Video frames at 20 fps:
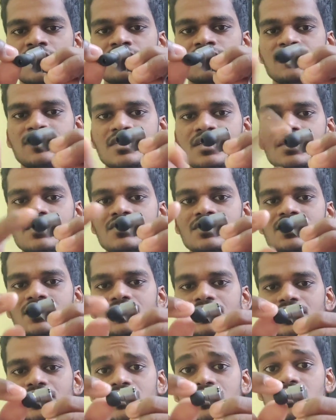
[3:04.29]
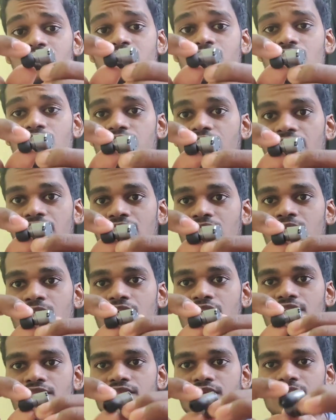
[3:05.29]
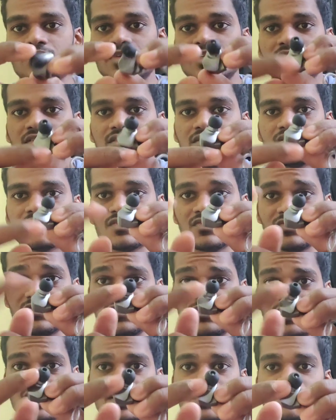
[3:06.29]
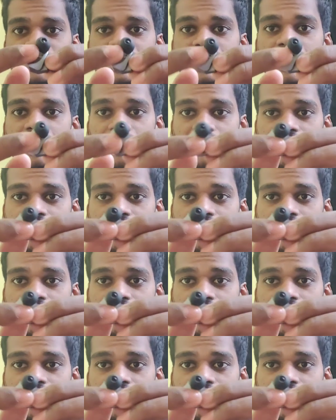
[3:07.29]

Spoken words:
fiddle with these ear tips to find a better fit, but it's very